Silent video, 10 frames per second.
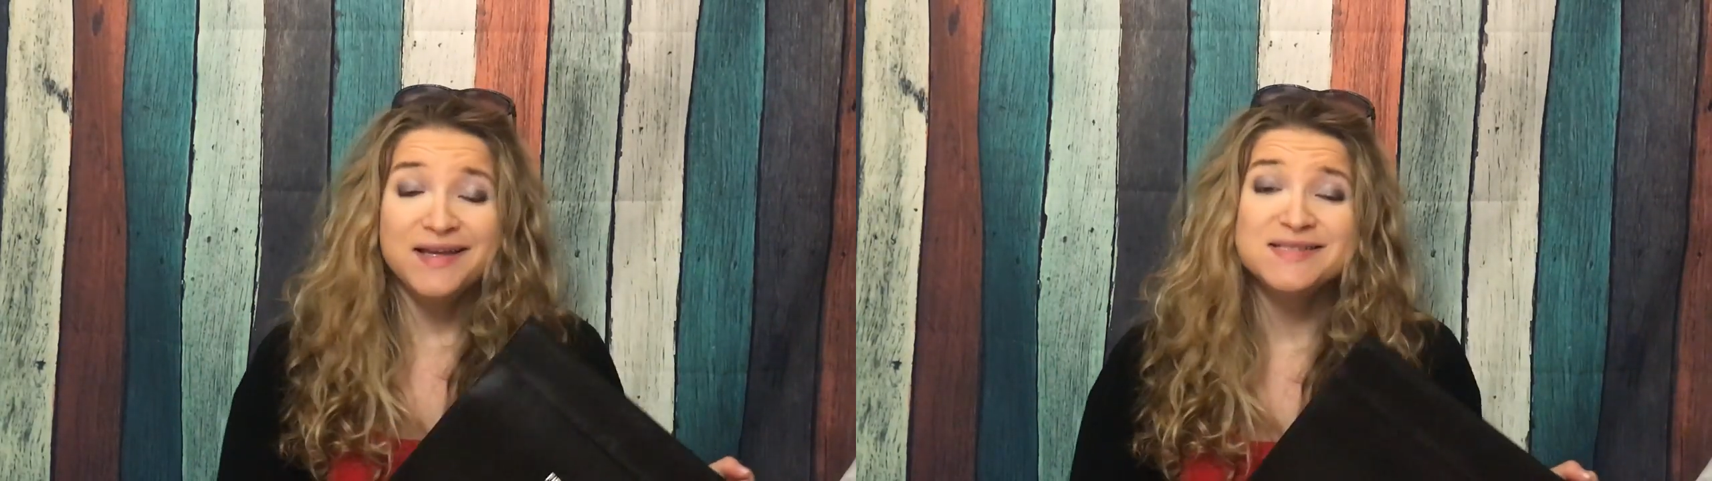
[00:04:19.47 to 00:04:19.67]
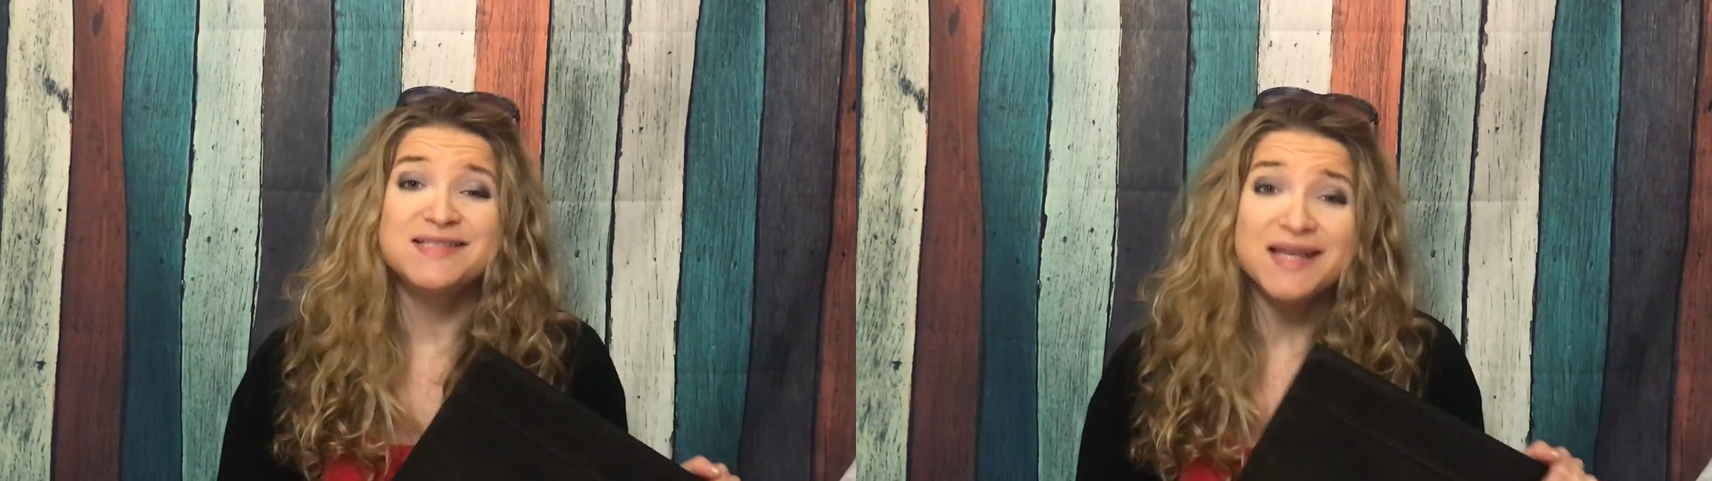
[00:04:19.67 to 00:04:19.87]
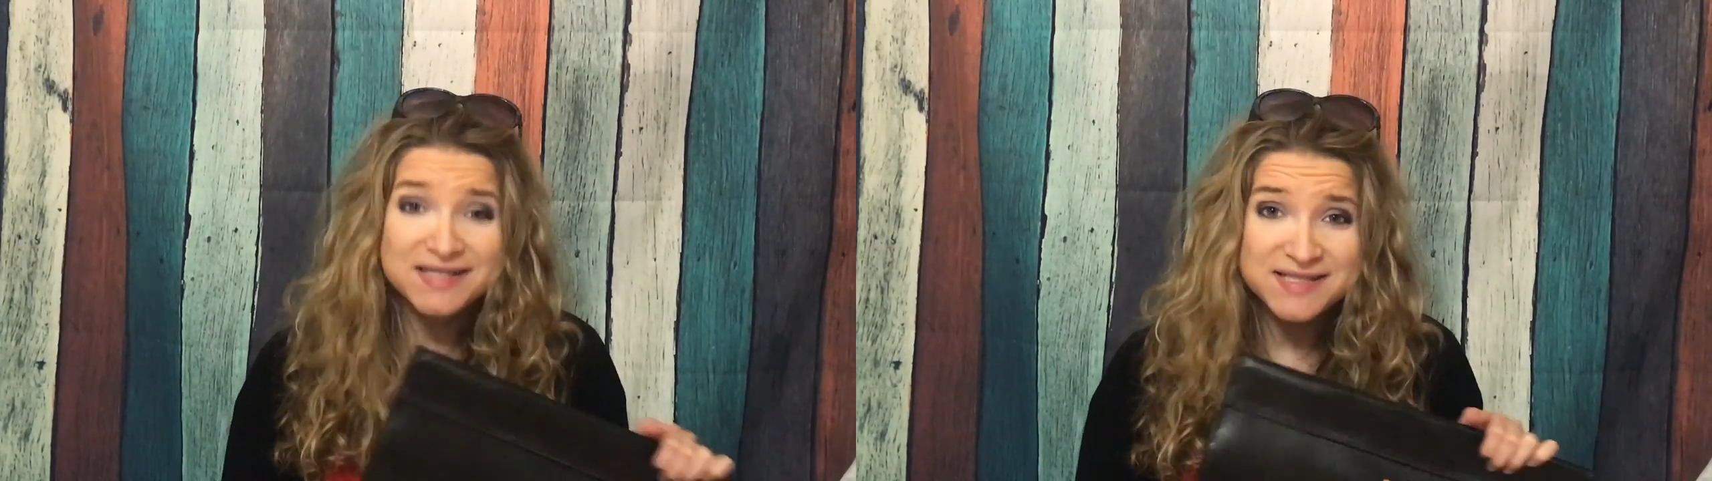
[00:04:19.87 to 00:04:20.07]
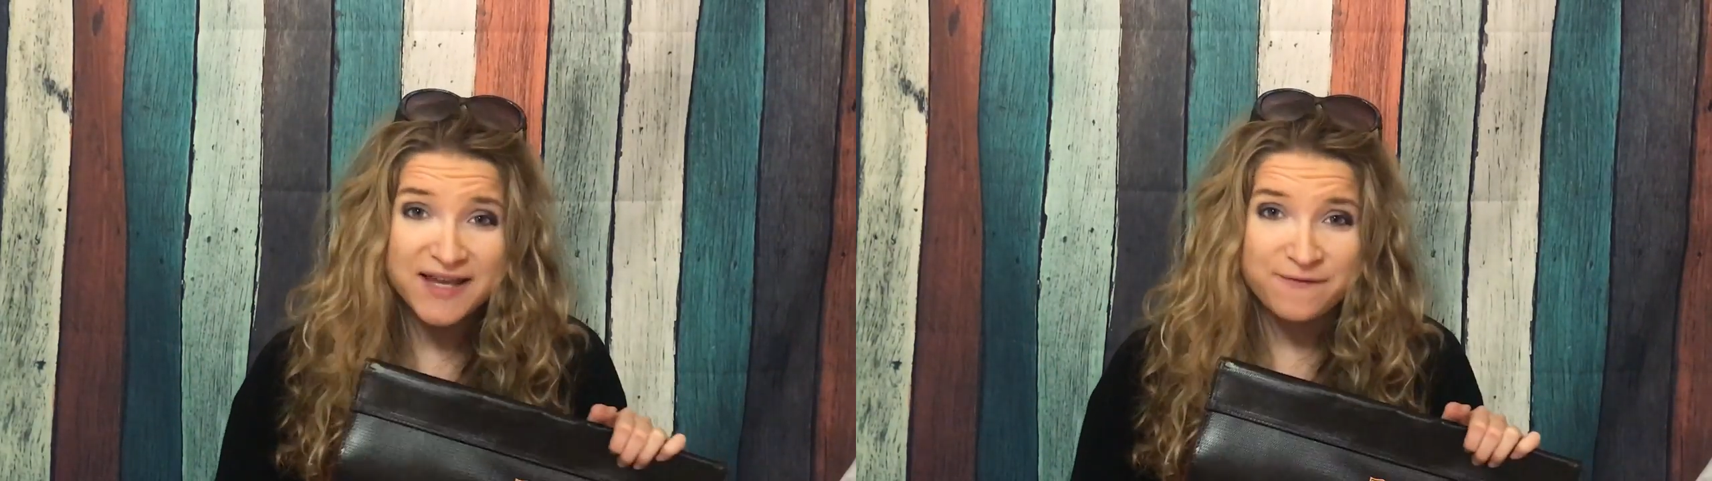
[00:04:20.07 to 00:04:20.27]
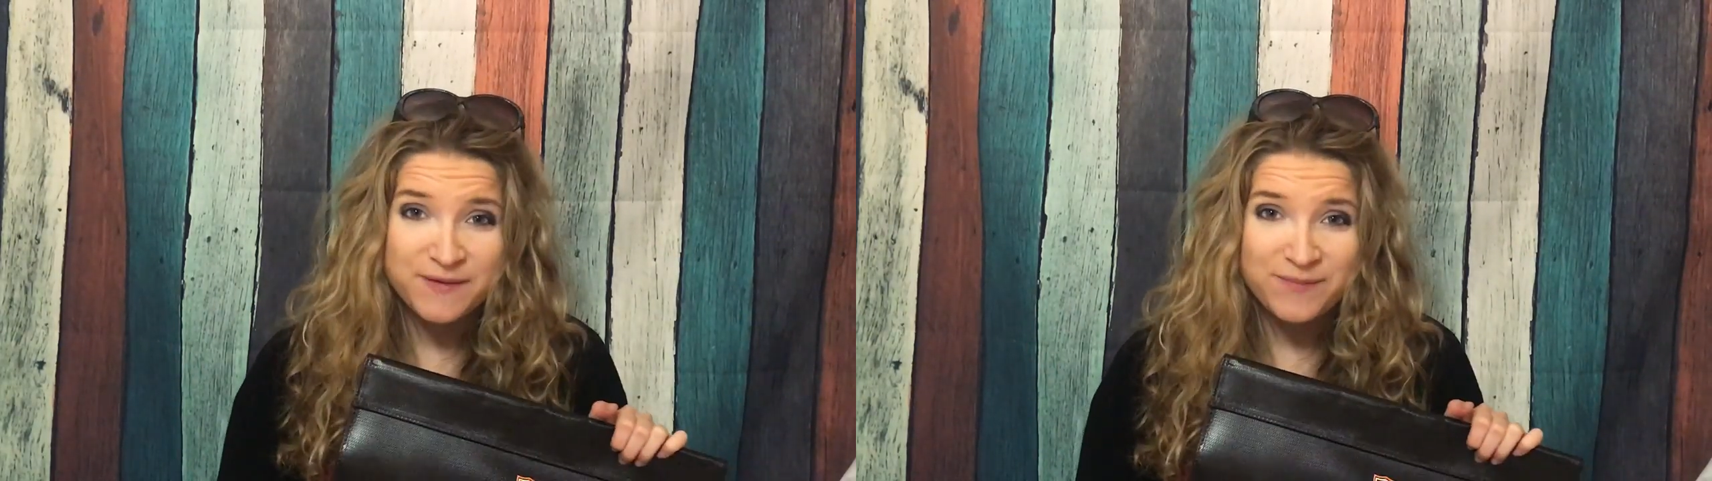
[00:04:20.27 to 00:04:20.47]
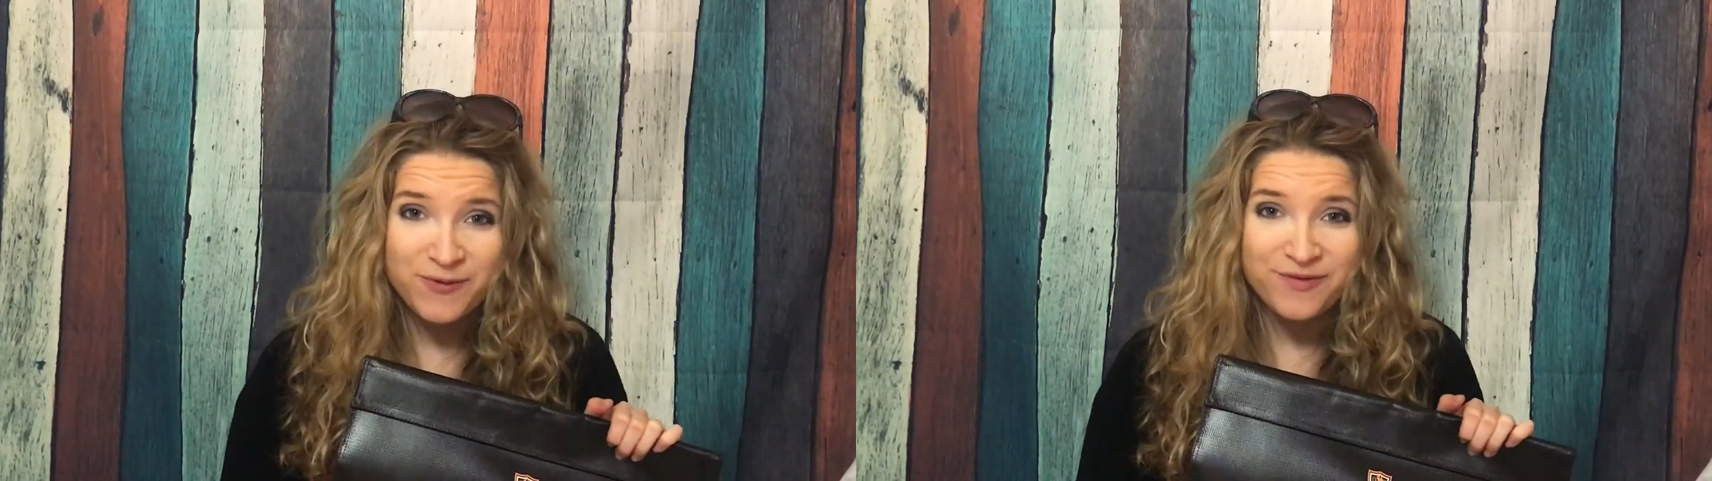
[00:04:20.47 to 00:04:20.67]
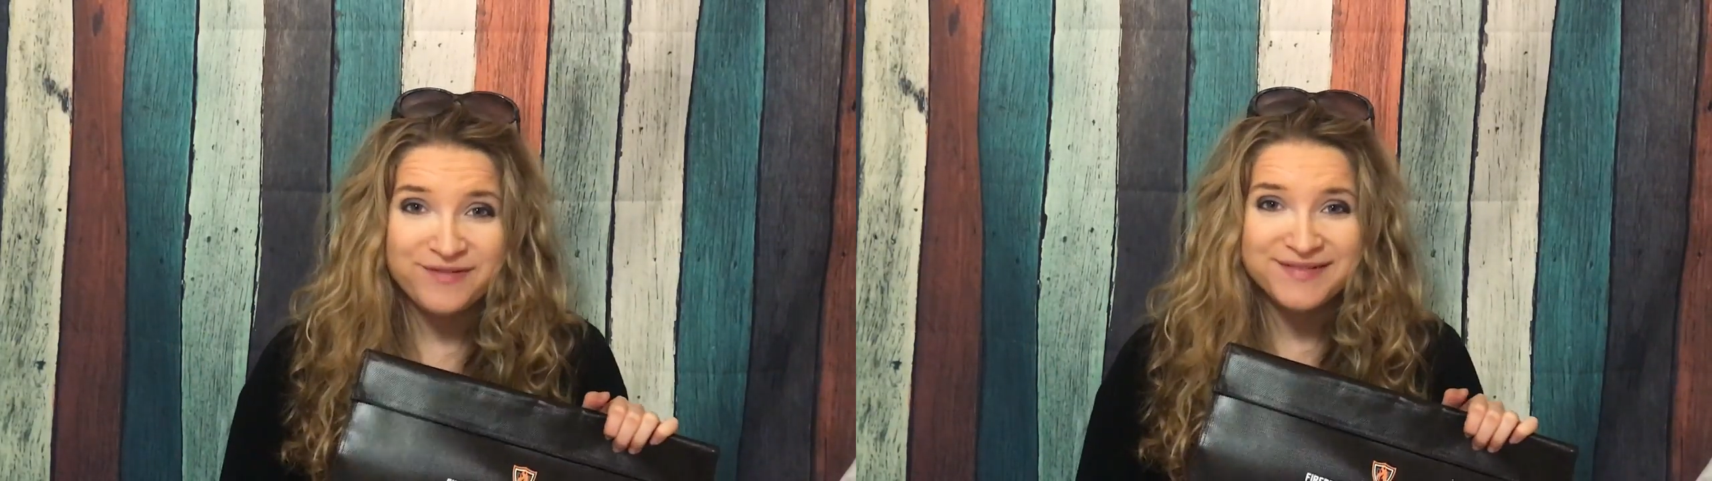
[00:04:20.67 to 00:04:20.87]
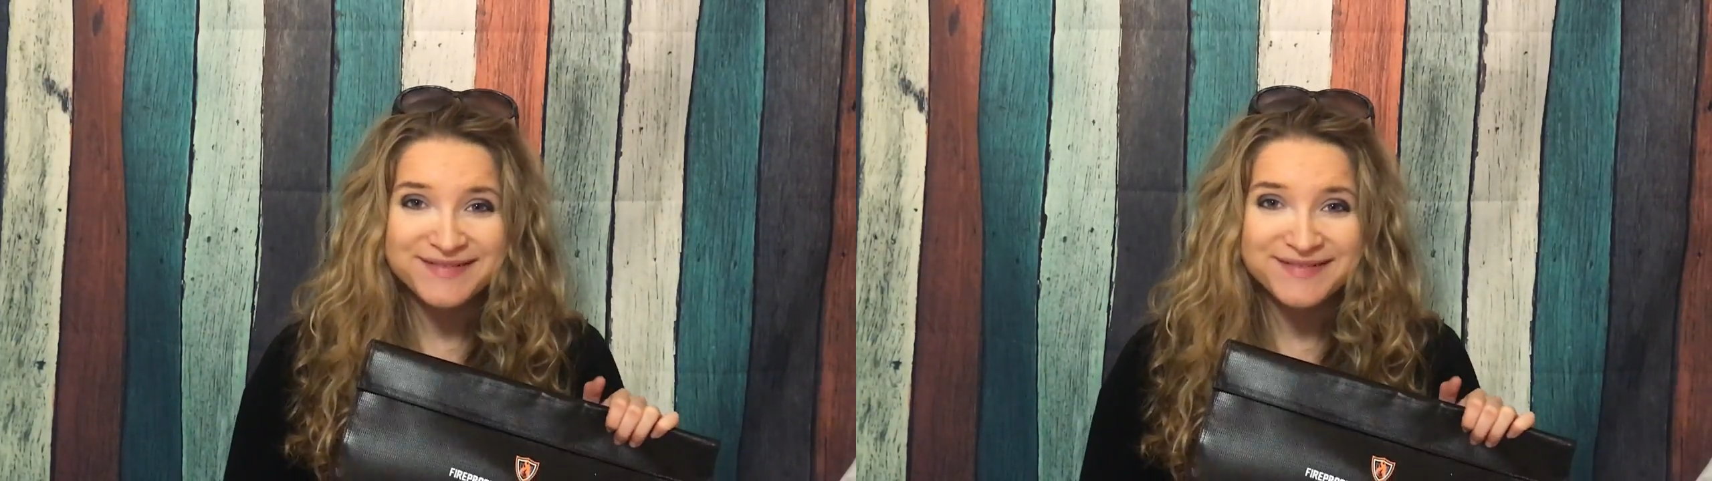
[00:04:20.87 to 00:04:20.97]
And stay safe, people.